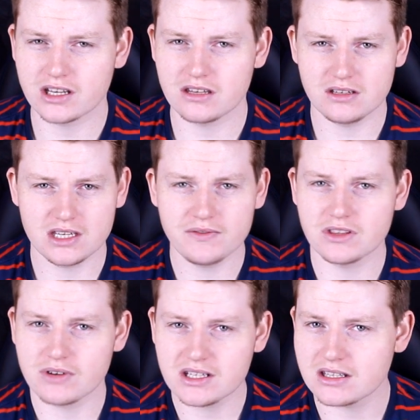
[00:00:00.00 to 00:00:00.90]
Like, you're
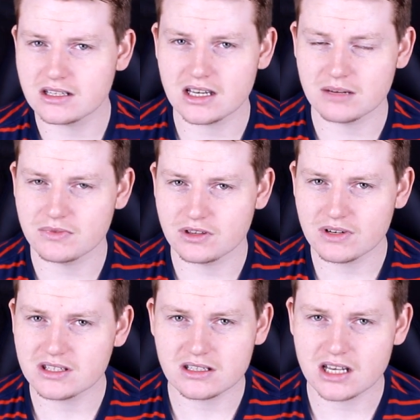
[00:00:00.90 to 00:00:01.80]
giving the rest of the team. The
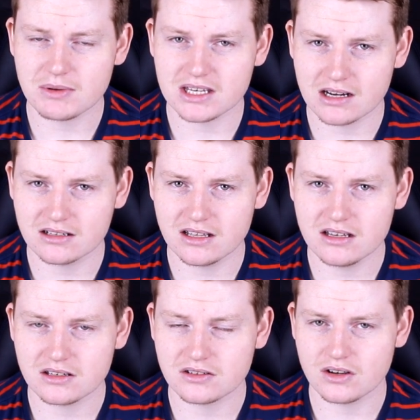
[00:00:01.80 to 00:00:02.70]
rest of the team are
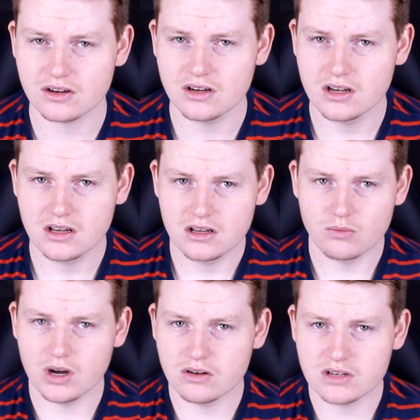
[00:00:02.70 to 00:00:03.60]
youngsters, so
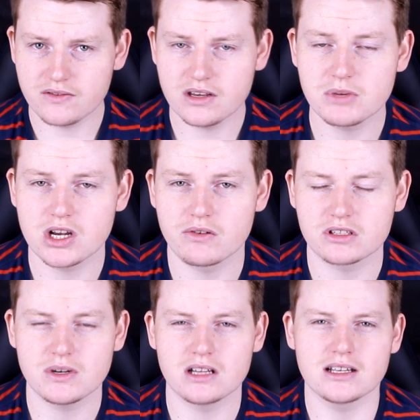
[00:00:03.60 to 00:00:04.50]
why not give him a go
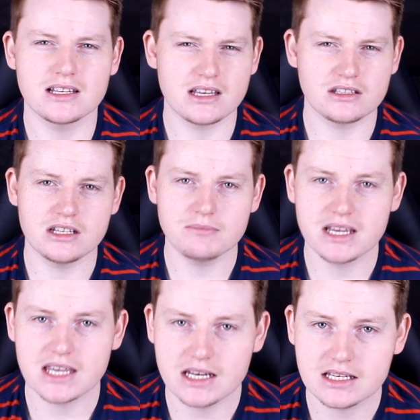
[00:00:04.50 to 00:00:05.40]
as well? It didn't
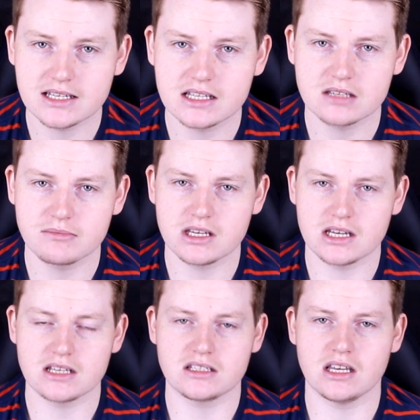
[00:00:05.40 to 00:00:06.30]
make any sense to me,
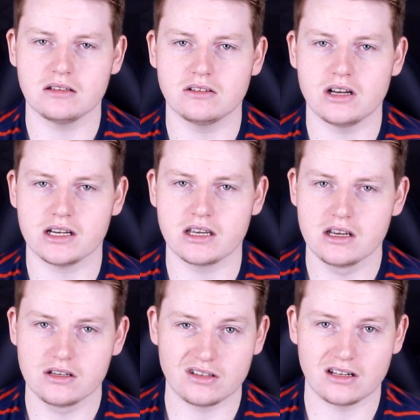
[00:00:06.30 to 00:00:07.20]
and it seemed like
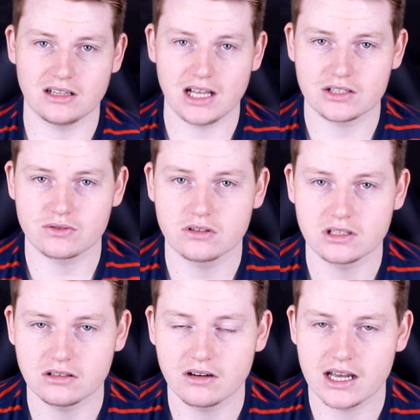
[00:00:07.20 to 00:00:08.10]
sort of the last roll of
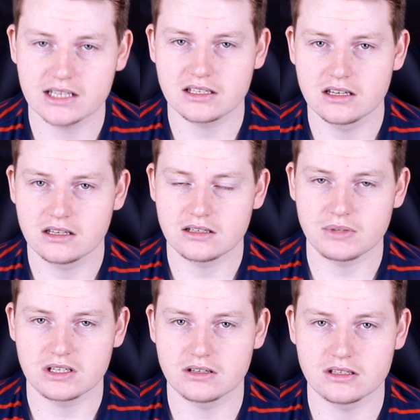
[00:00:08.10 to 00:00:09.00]
the dice,
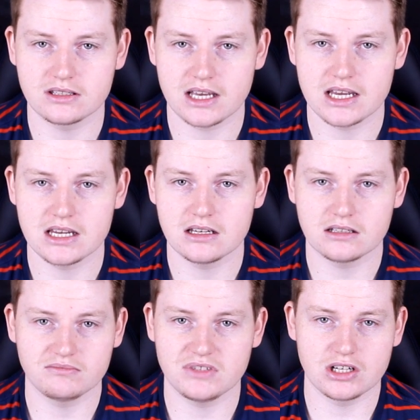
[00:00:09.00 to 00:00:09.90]
because they
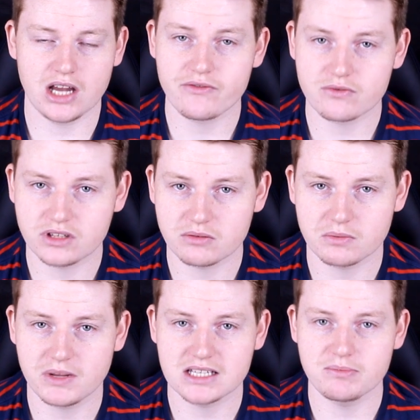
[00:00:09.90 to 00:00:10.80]
haven't really
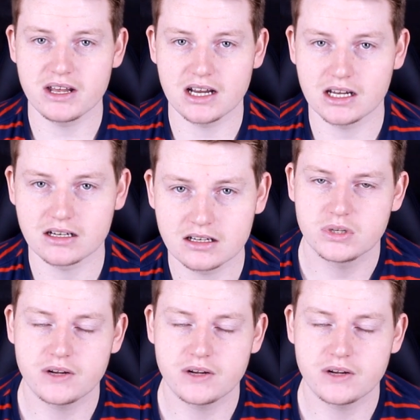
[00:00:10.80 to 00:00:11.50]
replaced Ben Hunt.